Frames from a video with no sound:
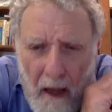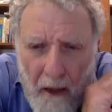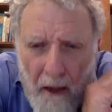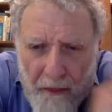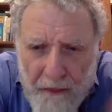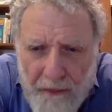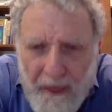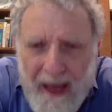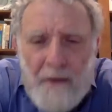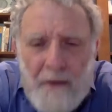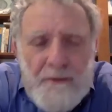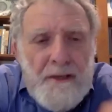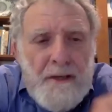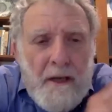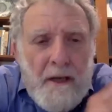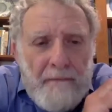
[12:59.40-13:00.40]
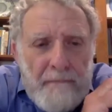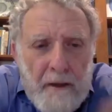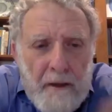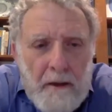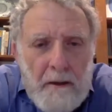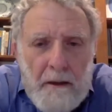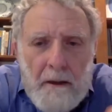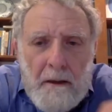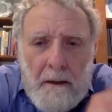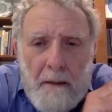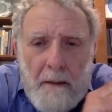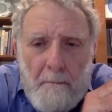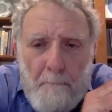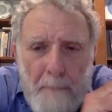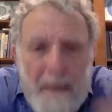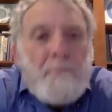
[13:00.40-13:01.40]
thousands of little
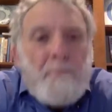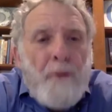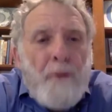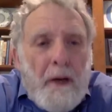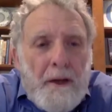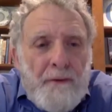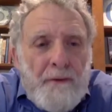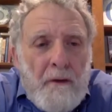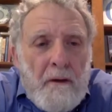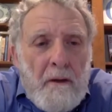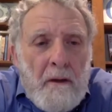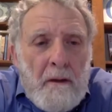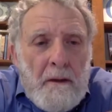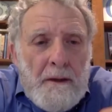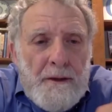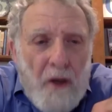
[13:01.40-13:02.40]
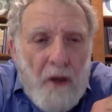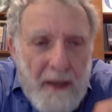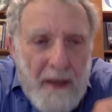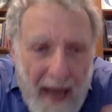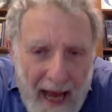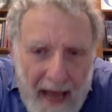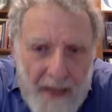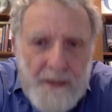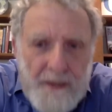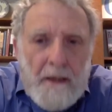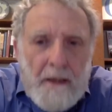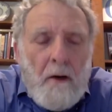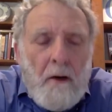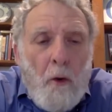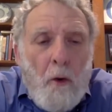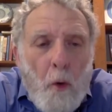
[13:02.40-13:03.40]
pinpricks, sarcastic,
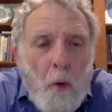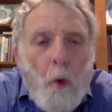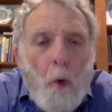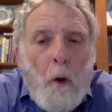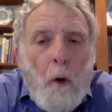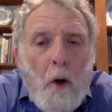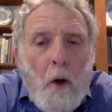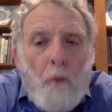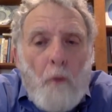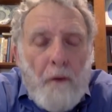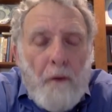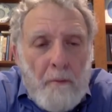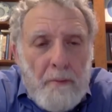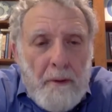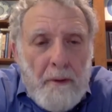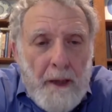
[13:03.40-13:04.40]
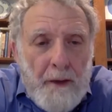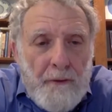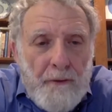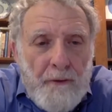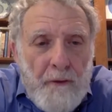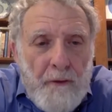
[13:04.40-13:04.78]
all over the place.